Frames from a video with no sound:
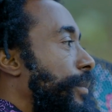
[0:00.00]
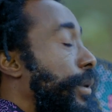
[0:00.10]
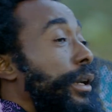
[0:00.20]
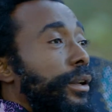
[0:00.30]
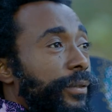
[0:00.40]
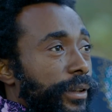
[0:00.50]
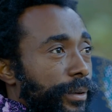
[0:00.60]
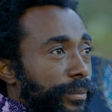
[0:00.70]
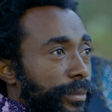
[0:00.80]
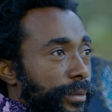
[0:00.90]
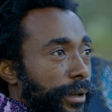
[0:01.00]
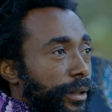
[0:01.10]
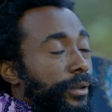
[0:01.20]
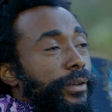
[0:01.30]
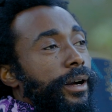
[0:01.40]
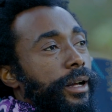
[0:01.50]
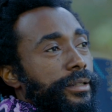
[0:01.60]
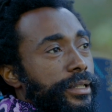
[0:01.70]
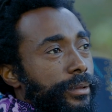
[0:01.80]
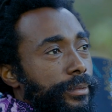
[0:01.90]
But I love them. I love the
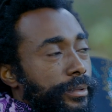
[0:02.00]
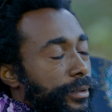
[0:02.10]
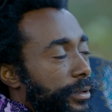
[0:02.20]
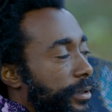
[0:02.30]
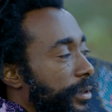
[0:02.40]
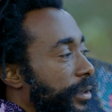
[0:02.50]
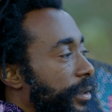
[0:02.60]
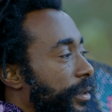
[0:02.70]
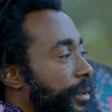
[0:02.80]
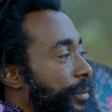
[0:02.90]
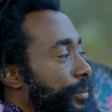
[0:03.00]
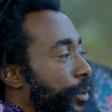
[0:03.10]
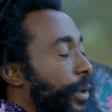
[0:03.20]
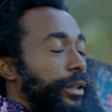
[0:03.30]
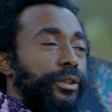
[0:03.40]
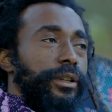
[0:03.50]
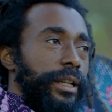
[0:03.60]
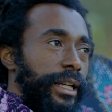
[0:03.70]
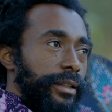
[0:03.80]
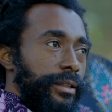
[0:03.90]
concept. But what I don't
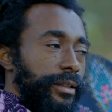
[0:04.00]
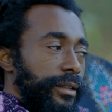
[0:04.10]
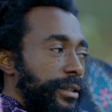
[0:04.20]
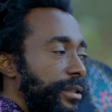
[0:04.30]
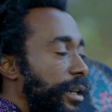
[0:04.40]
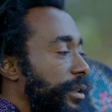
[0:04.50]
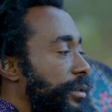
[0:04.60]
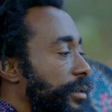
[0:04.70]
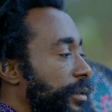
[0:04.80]
like is that